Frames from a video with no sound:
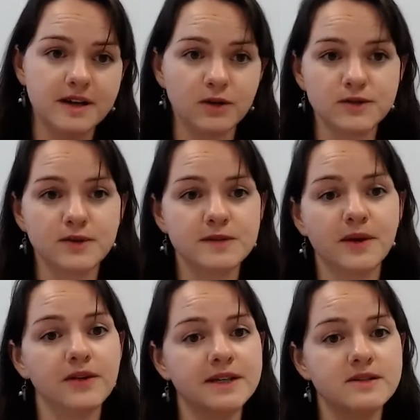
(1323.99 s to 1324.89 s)
They also
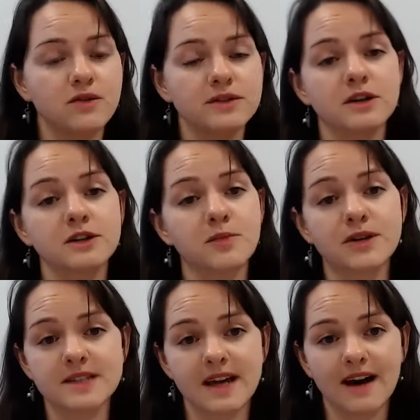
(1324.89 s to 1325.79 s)
experience all the touch
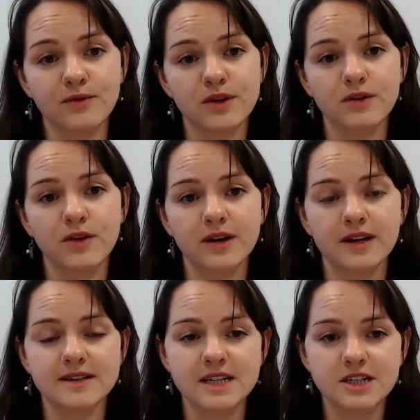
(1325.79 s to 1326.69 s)
points they have with your
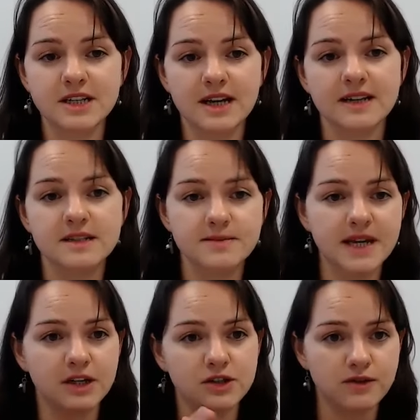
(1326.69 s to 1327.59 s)
organization, and it's
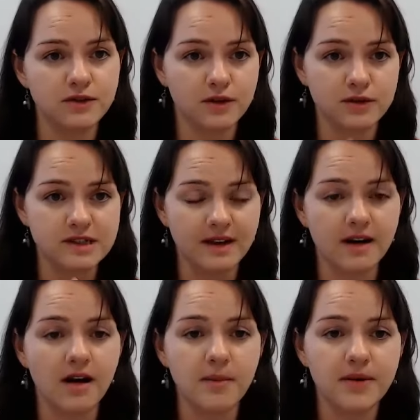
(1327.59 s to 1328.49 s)
making sure that those line
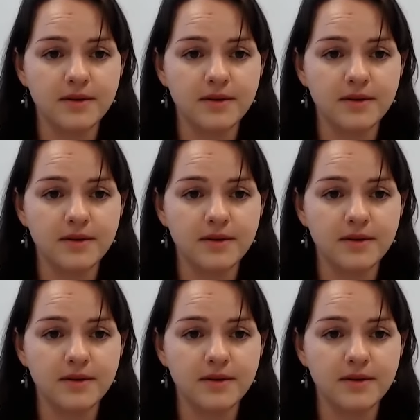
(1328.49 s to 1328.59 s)
up